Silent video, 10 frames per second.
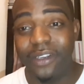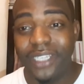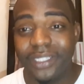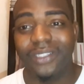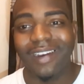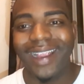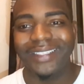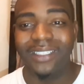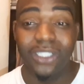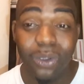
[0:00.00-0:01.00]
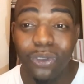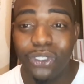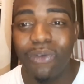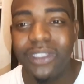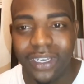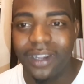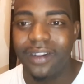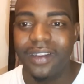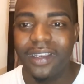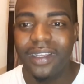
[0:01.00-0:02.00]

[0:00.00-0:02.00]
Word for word: Jesus Christ, is soon to return.